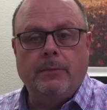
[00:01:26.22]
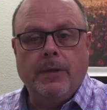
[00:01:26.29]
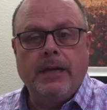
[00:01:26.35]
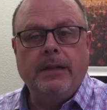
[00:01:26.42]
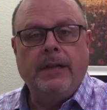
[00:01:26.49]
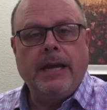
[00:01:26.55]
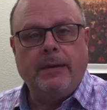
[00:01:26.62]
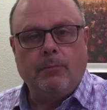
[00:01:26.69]

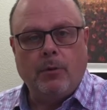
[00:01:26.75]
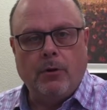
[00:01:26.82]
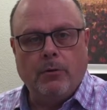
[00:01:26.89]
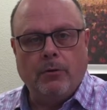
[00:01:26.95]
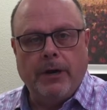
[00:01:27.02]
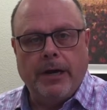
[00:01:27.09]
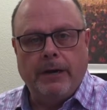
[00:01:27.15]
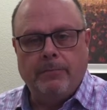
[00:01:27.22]
in that
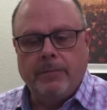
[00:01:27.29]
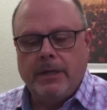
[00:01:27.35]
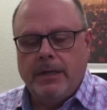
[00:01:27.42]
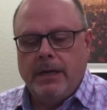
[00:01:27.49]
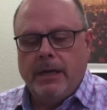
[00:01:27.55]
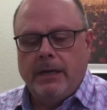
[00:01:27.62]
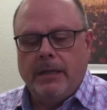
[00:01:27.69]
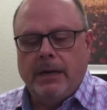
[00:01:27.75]
program
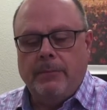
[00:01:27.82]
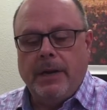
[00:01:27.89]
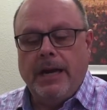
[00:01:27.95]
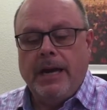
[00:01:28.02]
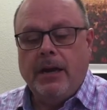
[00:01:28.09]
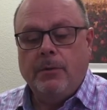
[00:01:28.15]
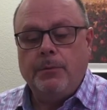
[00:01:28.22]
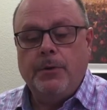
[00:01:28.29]
that may
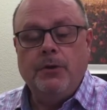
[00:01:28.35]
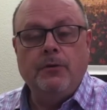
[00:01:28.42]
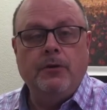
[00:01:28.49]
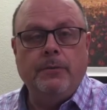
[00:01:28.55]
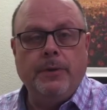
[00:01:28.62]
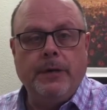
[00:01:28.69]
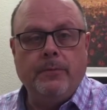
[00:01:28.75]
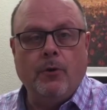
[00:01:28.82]
help you
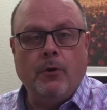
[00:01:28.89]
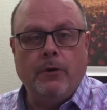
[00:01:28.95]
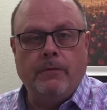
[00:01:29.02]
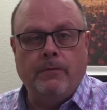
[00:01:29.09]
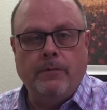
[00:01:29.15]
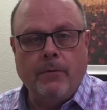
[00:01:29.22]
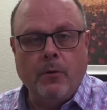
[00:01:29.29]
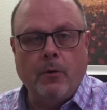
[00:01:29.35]
to be more
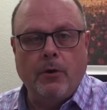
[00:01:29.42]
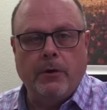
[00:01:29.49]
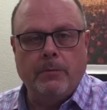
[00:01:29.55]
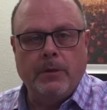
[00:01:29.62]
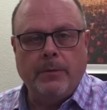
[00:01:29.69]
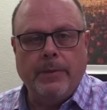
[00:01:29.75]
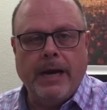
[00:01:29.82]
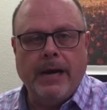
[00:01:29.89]

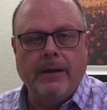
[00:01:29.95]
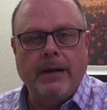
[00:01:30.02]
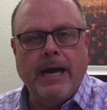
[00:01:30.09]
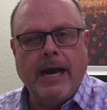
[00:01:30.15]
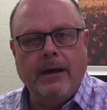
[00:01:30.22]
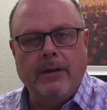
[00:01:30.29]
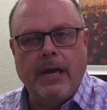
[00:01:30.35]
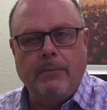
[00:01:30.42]
informed about
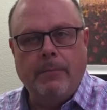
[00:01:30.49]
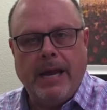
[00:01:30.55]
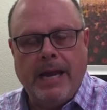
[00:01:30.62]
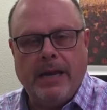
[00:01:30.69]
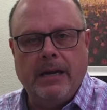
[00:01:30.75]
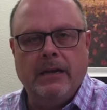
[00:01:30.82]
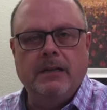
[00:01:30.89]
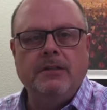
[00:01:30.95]
how they
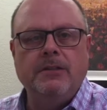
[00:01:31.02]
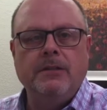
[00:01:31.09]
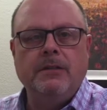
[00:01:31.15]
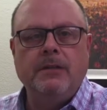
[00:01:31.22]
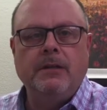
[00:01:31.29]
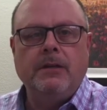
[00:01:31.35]
manage